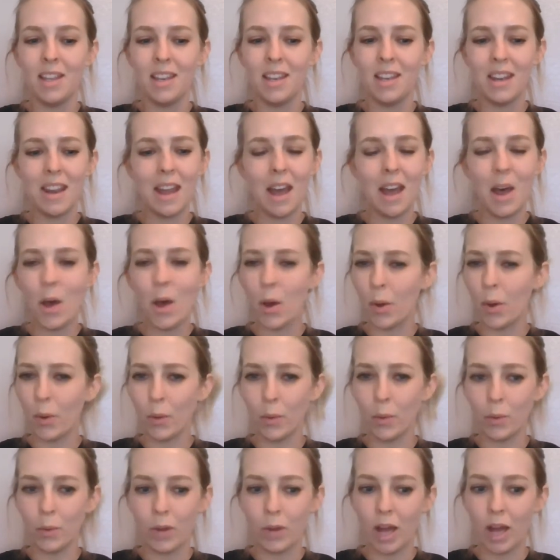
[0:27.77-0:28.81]

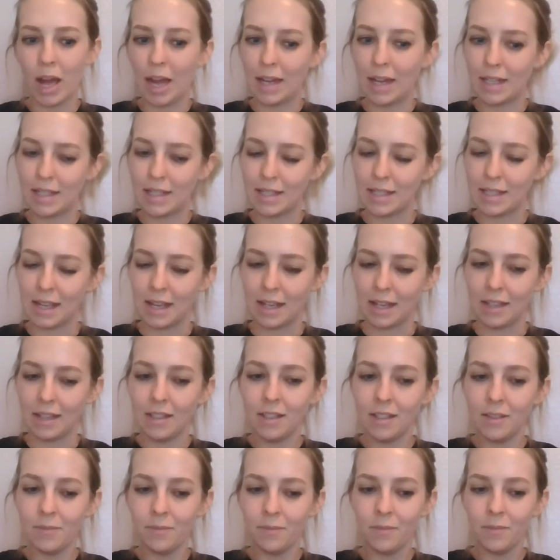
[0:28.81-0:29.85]
No, I said.